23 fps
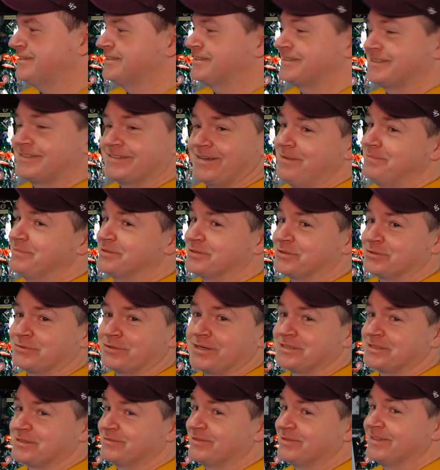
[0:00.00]
as dumb as the
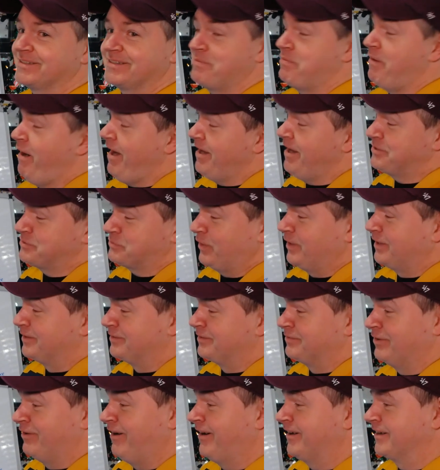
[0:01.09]
rest of it. They might as well
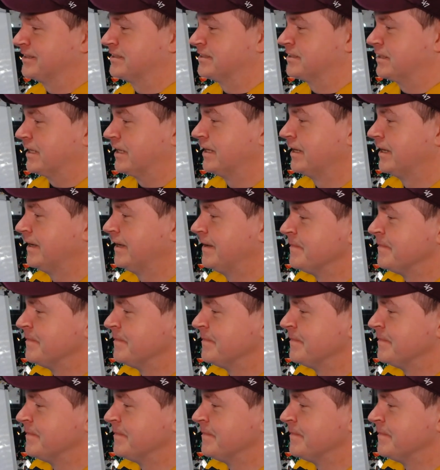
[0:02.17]
have, honestly.